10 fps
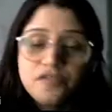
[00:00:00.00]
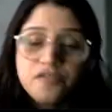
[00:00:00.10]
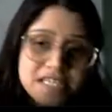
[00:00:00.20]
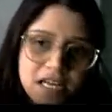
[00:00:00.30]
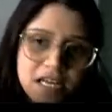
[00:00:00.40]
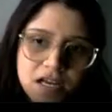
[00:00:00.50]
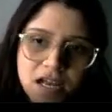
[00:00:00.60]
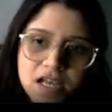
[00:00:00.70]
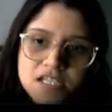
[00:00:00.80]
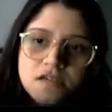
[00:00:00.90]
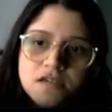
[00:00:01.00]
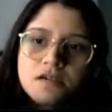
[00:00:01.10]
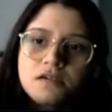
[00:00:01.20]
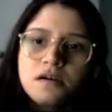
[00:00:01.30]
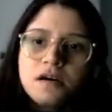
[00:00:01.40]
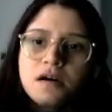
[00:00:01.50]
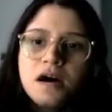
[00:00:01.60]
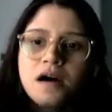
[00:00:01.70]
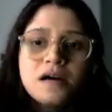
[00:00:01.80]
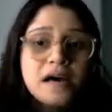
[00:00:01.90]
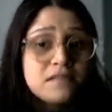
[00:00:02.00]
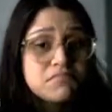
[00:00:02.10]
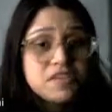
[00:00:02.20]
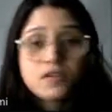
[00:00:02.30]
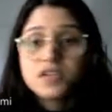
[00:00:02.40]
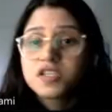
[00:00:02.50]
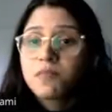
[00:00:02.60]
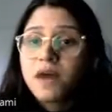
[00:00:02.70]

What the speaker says: different stellar cluster, and there are some